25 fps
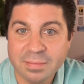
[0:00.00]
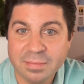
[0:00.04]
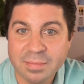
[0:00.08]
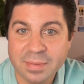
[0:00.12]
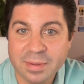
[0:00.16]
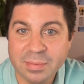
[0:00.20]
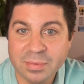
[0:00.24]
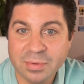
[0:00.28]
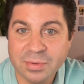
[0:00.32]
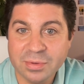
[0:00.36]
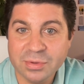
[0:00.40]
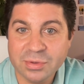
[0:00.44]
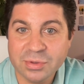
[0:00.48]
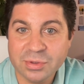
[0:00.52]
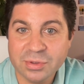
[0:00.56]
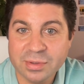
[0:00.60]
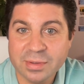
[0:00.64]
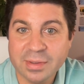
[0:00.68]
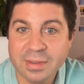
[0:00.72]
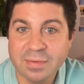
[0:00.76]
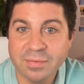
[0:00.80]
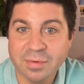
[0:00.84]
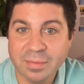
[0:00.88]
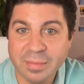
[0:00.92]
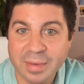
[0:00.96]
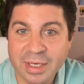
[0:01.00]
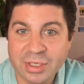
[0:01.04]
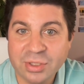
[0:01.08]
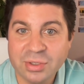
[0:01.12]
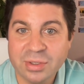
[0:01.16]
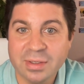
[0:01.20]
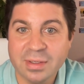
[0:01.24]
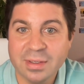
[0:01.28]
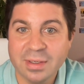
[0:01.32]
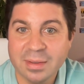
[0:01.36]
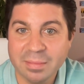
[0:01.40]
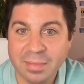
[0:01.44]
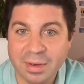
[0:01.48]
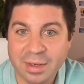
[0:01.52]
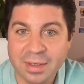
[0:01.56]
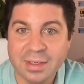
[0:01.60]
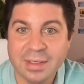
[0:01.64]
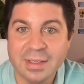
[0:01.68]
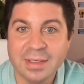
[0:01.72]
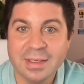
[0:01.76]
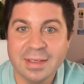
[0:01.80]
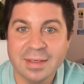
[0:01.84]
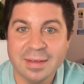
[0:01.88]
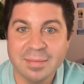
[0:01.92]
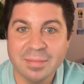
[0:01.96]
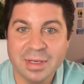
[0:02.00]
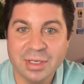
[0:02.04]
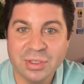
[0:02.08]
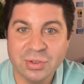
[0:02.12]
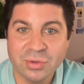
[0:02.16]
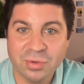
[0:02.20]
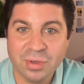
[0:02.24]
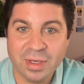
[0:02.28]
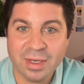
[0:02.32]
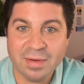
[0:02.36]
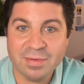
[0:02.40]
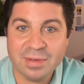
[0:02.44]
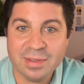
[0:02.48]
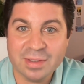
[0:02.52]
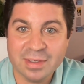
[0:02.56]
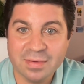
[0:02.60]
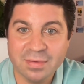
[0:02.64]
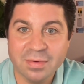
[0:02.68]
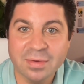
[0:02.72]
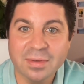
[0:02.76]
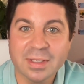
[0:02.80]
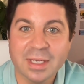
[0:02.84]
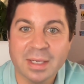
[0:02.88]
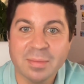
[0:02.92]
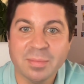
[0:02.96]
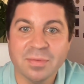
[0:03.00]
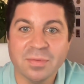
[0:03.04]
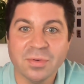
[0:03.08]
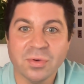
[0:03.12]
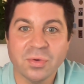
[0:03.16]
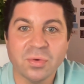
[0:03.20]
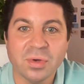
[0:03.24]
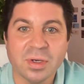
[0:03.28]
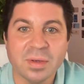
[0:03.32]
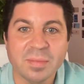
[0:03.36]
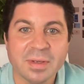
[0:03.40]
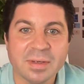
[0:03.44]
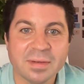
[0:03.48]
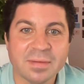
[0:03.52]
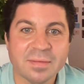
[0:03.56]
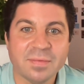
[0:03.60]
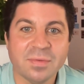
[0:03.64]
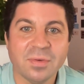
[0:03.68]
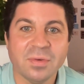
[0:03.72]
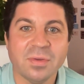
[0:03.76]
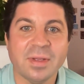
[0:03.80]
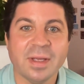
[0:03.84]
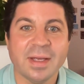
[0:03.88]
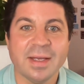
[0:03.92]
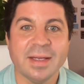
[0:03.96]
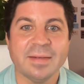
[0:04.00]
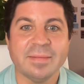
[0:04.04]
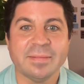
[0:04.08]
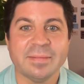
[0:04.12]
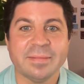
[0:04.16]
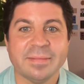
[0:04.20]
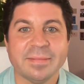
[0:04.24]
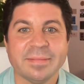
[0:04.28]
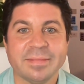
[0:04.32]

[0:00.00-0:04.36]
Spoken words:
people's information and money and make sure you have a different type of agreement for that